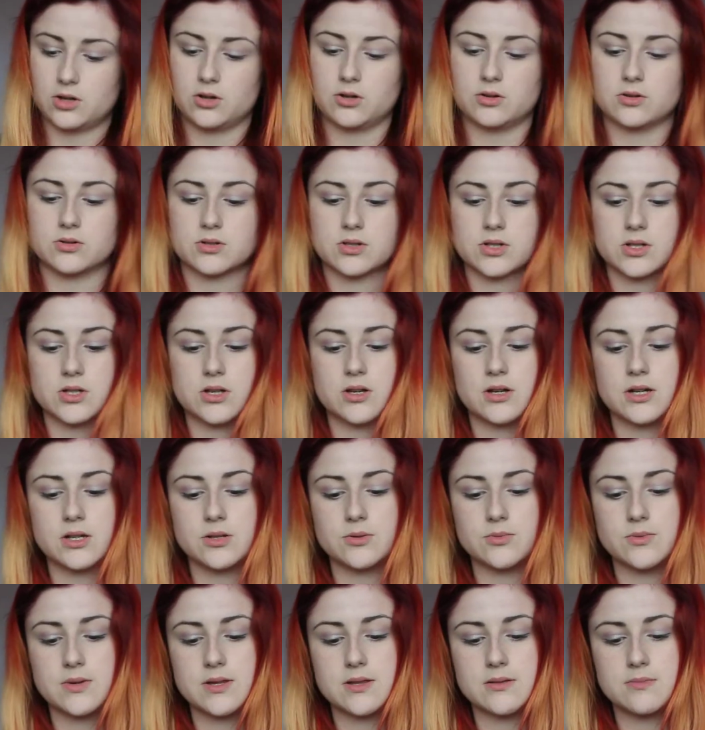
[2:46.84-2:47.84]

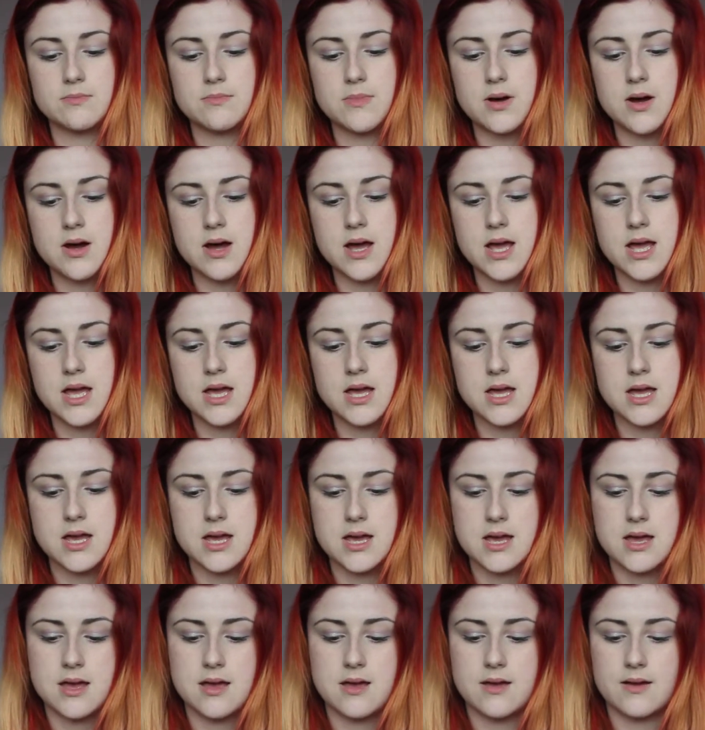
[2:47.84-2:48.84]
alongside with my
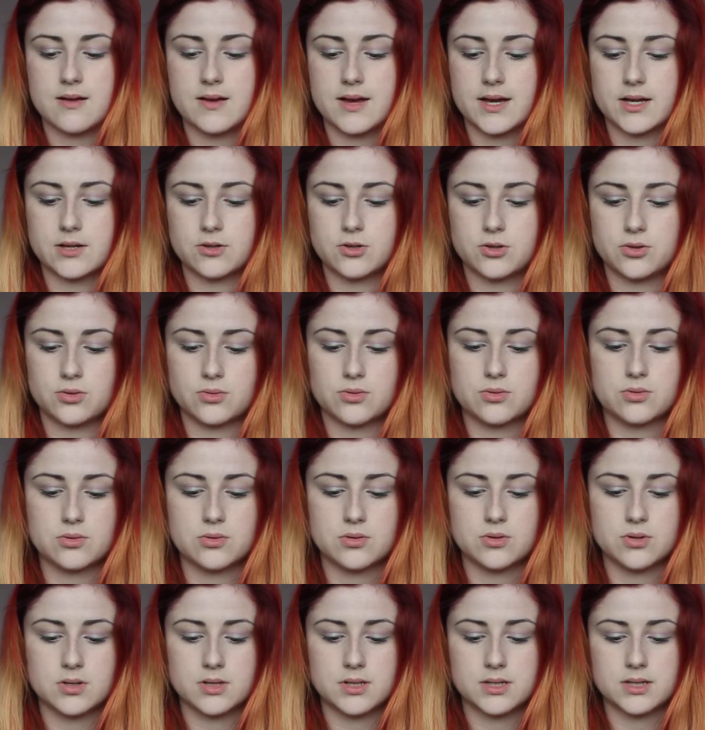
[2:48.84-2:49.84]
actual
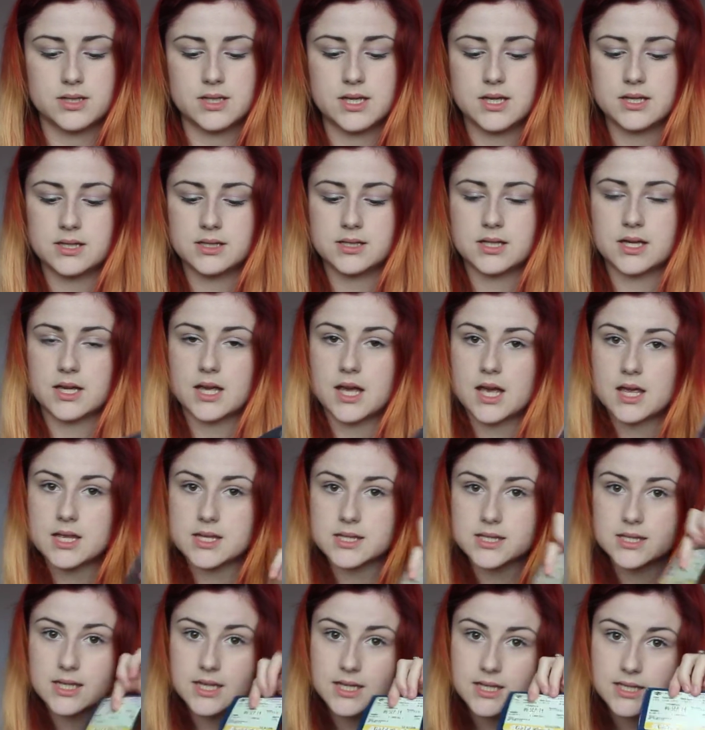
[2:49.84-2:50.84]
season ticket and
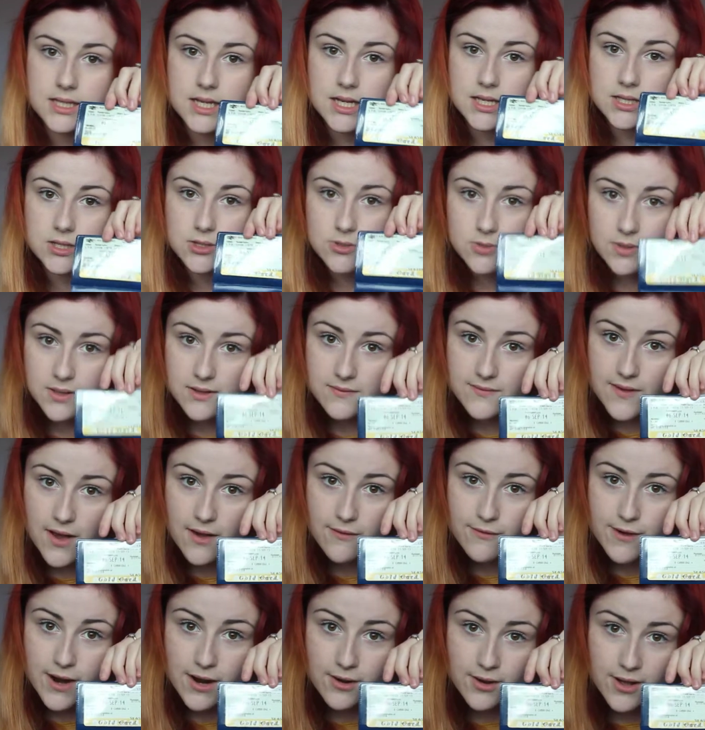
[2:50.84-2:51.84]
16 to
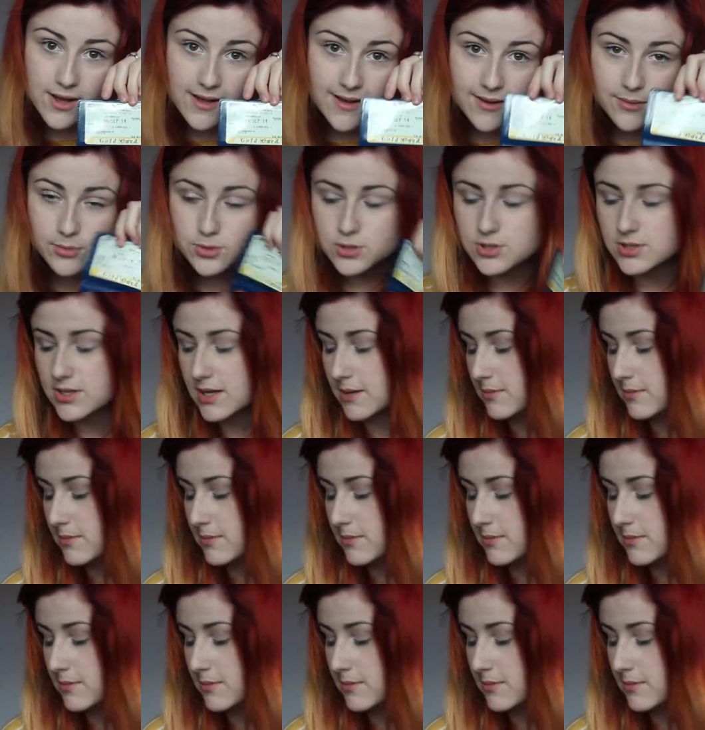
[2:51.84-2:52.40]
25 rail card, which is